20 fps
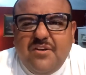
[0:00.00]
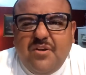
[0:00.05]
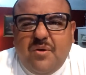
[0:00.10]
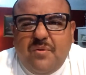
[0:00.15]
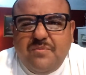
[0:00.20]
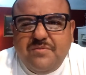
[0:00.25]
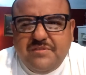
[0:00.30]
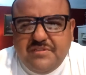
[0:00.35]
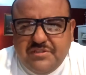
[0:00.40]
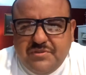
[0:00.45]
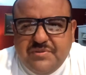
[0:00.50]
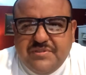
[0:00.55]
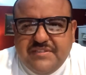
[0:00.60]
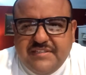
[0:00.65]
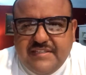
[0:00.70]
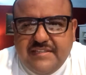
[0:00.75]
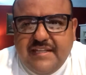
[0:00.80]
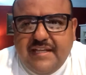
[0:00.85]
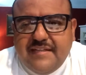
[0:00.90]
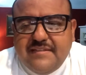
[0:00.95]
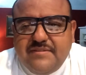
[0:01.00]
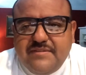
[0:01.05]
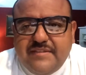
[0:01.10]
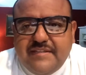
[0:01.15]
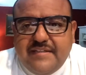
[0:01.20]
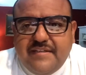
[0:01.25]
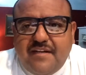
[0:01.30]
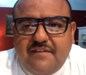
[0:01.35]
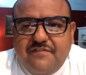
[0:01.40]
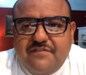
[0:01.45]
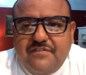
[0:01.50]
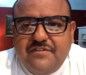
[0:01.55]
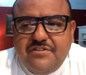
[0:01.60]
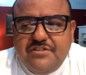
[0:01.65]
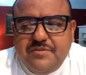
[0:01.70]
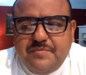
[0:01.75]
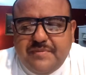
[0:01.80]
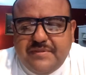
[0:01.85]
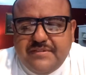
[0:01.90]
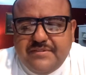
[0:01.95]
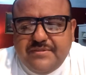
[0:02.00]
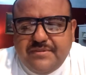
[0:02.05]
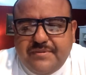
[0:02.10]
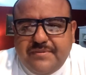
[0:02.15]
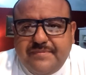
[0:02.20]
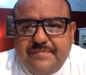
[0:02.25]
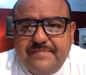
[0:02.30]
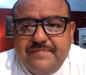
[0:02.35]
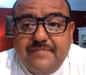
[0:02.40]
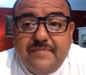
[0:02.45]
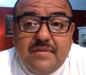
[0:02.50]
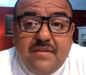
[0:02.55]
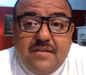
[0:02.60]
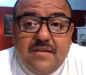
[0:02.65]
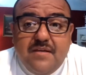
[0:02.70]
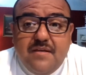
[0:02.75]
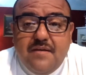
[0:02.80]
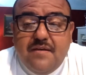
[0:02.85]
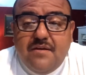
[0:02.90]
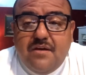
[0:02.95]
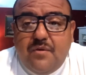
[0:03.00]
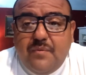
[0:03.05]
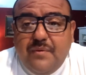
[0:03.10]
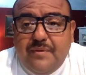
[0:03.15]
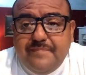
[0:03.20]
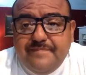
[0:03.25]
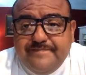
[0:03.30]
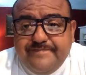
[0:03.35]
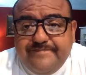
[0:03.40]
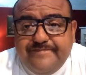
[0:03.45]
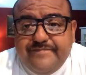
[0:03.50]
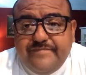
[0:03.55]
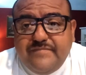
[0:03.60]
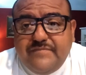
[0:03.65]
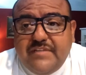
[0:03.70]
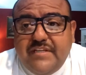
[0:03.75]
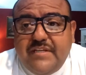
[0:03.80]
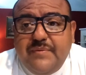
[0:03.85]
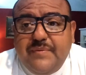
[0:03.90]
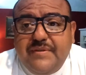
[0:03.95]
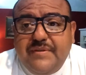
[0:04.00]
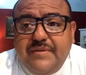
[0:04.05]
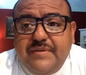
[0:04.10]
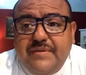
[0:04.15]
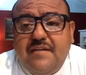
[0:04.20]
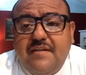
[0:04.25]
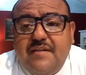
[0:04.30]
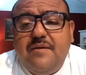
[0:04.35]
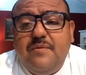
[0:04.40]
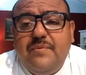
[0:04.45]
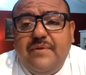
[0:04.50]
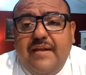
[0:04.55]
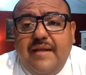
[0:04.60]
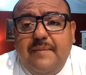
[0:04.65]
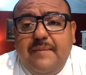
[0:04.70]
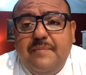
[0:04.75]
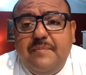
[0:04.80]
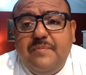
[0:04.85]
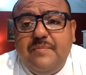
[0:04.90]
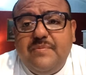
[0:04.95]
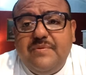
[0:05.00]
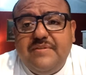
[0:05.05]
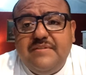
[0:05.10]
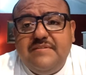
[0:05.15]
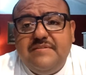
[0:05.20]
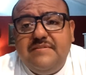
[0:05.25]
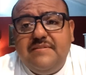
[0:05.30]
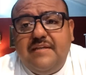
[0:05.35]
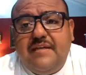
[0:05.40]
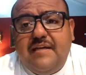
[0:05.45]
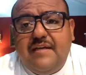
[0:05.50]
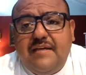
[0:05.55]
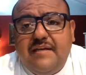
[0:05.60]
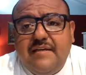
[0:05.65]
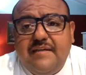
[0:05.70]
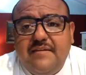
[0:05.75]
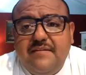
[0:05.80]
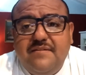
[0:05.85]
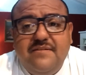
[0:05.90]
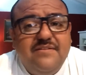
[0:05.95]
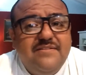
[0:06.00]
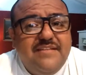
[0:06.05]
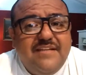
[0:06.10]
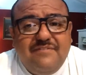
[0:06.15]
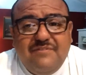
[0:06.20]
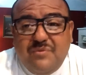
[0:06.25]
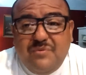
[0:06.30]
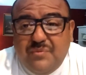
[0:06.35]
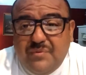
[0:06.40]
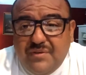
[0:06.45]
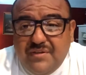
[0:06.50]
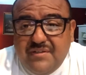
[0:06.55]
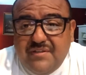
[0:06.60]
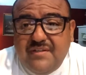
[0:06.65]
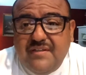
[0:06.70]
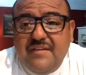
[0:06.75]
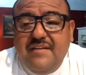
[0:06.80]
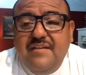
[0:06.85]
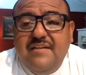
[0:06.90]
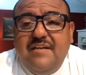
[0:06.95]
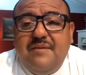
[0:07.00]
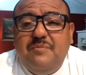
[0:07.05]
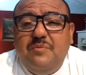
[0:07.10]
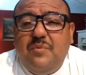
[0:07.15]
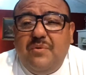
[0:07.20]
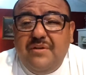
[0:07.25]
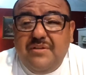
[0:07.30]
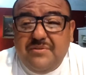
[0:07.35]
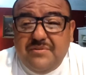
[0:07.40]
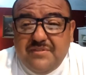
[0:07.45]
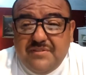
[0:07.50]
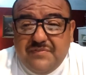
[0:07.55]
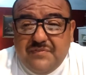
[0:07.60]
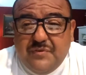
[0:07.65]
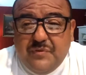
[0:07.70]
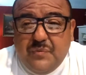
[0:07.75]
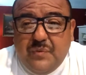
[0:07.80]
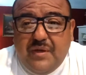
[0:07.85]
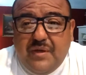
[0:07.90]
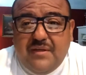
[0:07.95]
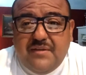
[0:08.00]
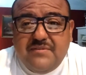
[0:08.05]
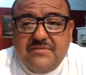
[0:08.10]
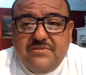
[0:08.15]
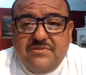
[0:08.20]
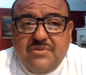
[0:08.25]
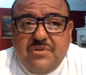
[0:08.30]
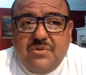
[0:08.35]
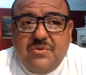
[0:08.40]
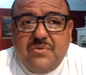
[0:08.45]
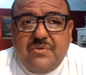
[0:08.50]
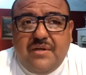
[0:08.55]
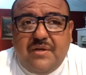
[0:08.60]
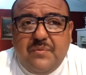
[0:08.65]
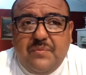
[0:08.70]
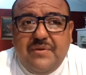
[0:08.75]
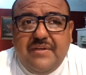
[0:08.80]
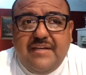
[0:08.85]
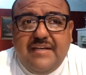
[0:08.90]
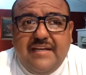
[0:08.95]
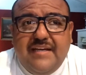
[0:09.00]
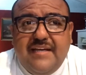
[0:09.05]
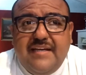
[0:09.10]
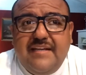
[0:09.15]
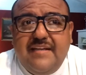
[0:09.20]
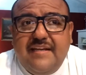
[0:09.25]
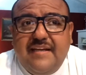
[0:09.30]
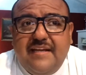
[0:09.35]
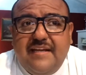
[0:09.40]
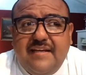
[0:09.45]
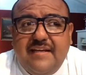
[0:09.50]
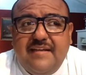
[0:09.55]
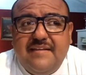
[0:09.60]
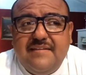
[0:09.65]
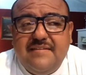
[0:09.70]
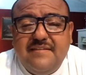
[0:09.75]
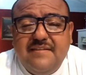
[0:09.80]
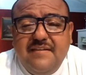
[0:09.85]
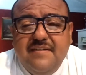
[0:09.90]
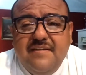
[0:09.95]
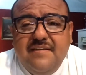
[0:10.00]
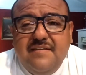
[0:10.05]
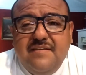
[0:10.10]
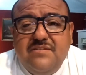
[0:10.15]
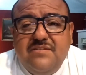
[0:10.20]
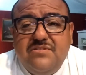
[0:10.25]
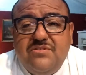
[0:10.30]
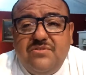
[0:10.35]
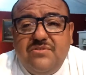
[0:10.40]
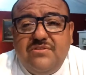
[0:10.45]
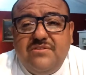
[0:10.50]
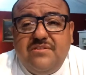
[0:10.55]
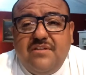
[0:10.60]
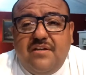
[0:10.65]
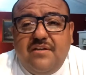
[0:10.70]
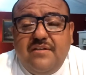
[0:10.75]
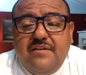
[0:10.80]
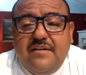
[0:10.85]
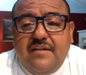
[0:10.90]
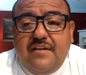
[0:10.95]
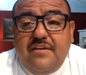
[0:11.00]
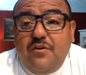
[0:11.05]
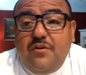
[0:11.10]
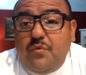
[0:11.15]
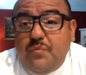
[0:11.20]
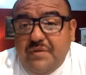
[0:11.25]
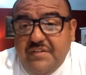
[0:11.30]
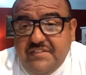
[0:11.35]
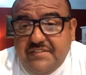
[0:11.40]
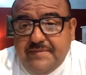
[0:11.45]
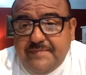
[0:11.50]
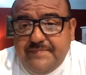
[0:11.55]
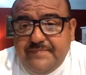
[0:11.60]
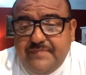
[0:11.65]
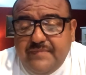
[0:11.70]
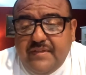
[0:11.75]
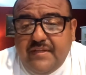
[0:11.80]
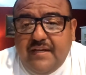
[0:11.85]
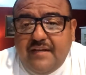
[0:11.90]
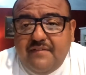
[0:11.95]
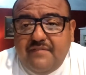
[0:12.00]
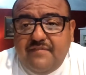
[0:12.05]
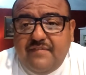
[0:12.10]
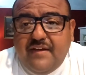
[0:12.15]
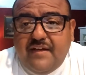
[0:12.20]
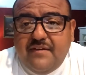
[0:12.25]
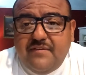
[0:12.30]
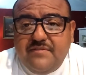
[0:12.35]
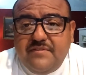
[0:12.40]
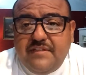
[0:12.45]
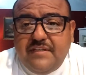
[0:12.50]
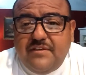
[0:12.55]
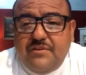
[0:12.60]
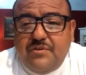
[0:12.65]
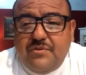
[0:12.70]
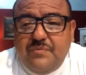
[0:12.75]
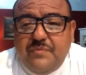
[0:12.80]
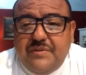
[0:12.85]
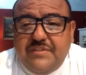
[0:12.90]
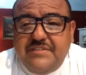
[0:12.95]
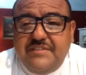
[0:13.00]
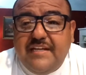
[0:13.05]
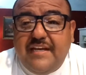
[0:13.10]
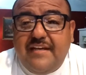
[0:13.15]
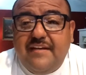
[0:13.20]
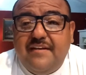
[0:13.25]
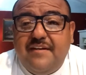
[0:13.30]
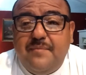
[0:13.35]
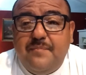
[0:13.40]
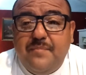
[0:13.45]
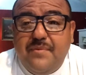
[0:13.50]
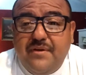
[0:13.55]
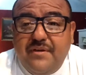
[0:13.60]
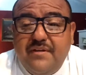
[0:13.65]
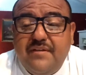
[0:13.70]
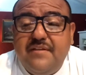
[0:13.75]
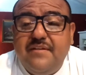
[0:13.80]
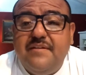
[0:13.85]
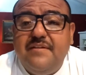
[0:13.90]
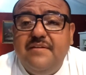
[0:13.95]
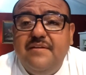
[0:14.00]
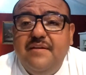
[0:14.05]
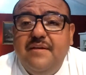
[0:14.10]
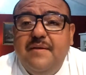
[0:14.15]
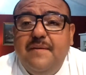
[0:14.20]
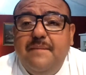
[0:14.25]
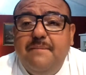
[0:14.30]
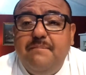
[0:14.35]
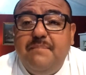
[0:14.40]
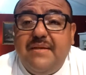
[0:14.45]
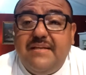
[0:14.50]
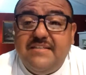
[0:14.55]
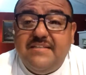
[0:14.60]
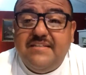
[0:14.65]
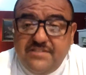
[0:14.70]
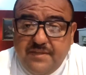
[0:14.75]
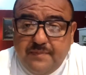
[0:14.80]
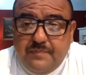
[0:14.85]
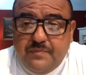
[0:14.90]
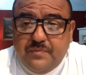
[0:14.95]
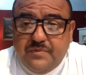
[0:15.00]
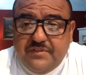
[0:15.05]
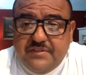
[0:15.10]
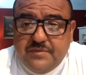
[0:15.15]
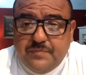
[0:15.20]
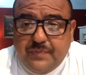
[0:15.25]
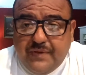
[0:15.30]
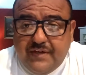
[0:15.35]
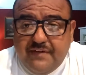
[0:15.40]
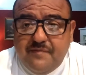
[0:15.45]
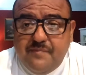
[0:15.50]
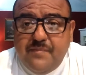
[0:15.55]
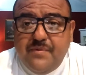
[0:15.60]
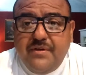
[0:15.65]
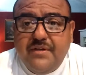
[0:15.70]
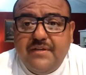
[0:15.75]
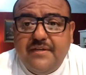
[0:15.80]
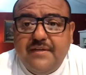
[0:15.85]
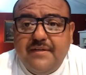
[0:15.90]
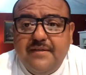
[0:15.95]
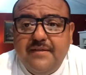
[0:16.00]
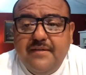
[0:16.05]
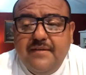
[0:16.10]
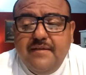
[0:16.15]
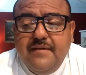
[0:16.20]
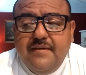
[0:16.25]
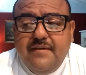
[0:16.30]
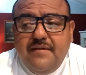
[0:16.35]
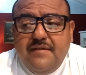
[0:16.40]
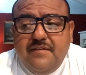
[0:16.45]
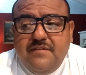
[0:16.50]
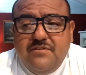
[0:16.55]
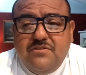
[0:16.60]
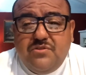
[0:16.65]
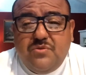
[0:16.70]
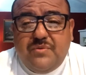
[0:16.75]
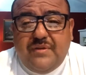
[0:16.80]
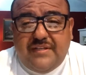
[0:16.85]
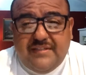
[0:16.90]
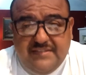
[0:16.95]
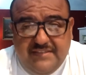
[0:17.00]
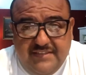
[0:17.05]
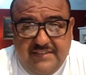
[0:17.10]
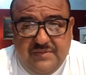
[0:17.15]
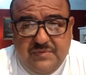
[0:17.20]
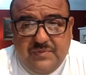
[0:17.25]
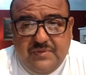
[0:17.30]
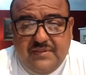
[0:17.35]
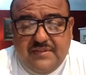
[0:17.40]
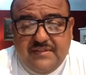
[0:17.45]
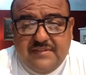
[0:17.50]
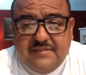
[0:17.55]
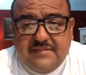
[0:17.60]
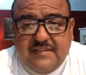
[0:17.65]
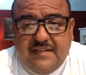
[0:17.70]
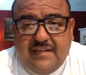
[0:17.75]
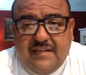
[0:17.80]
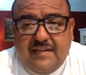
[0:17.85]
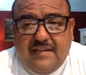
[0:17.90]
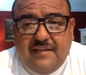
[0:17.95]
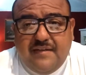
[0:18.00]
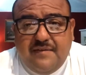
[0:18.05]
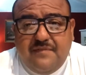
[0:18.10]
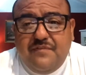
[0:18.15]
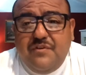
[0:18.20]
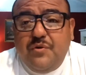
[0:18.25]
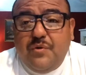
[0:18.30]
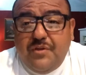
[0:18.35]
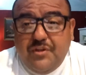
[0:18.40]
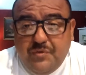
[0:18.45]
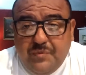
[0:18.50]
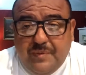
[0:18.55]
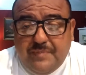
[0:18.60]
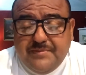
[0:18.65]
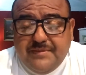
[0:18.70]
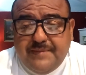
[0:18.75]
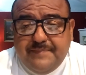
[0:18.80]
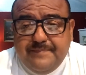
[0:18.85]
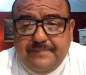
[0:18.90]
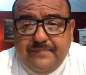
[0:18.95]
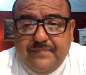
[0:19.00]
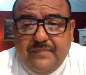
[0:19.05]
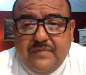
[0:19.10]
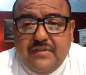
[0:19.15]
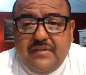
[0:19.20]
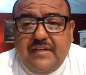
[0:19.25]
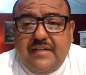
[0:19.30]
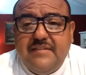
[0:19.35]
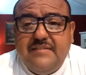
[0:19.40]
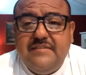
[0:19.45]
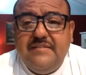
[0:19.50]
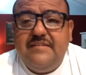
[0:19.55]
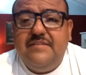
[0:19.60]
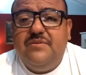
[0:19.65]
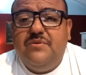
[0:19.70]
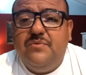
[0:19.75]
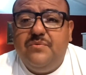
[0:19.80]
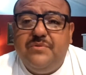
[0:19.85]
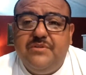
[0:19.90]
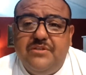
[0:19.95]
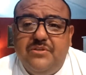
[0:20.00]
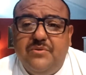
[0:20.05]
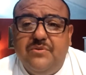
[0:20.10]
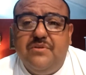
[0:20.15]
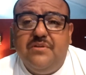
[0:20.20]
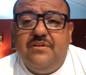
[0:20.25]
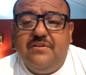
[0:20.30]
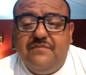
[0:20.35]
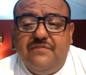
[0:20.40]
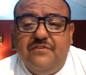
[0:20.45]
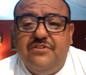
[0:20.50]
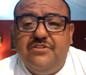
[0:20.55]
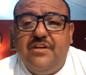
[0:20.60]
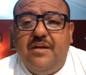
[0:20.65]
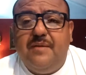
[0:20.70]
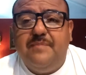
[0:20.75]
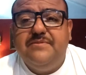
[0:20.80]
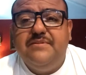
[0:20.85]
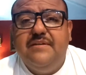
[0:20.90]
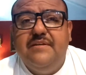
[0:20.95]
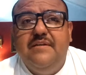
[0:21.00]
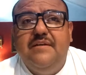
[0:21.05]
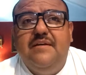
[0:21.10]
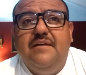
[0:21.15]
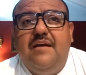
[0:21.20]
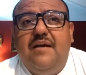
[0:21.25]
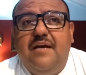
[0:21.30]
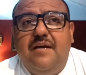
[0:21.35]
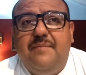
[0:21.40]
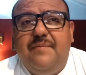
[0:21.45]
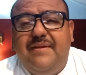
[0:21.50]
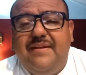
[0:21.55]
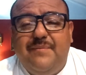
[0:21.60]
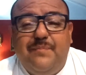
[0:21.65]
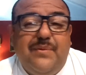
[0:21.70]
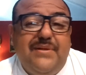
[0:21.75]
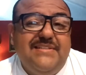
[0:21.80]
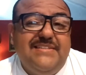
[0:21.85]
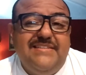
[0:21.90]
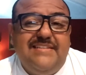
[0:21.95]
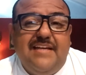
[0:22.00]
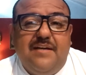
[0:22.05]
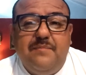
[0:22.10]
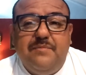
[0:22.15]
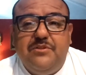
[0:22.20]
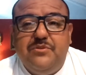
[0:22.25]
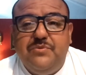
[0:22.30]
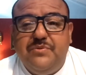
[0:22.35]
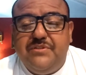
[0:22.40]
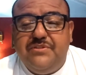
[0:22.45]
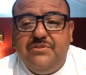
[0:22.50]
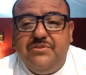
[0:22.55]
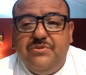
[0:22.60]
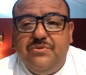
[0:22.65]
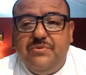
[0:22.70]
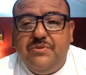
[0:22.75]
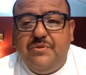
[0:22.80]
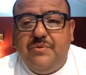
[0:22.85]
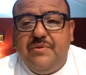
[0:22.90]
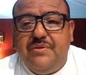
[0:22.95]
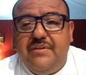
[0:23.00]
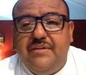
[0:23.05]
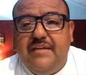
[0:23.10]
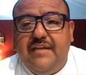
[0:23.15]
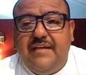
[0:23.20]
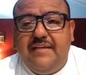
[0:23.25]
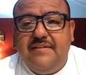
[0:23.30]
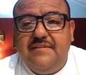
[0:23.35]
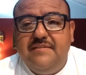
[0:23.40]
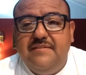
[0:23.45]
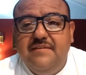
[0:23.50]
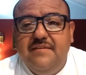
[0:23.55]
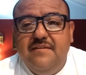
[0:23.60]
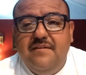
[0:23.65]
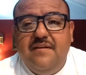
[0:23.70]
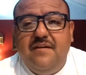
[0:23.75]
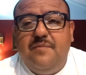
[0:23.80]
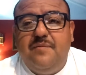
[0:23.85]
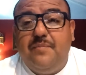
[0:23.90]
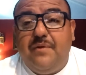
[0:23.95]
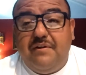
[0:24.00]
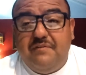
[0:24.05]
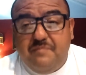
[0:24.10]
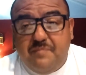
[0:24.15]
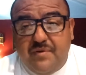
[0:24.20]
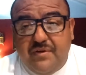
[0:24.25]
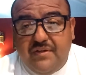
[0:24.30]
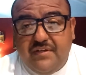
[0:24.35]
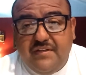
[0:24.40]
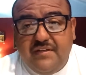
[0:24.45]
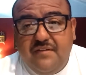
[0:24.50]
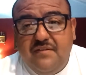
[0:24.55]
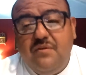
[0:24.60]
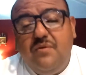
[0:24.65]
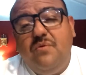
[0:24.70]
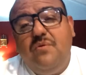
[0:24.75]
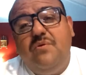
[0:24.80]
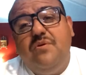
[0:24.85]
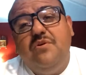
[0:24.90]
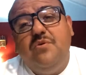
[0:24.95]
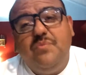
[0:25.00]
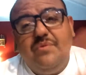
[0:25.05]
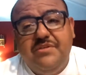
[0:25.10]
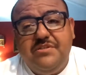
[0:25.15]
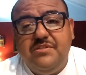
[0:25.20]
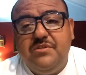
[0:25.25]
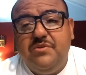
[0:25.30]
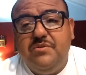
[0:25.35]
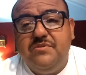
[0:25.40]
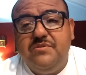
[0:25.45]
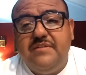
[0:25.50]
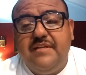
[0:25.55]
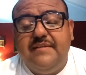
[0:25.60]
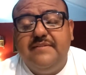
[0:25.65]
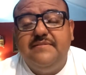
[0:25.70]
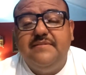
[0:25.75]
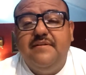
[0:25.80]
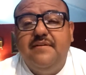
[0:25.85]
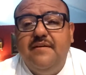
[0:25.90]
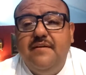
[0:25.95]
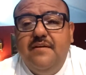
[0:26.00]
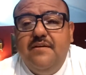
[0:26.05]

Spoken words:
know I was interested in that, so they didn't offer it to me. So oh well. So anyways, what happened was I looked everywhere. I've been wanting to do this for a while, so I went ahead and searched on Norwegian, and I found that Norwegian had an American-based ship, which is Pride of America. So what I did was, if you go on their website, you can actually go when you go to look for jobs. It breaks it down between two. You either get a Pride of America or Norwegian Cruise Lines.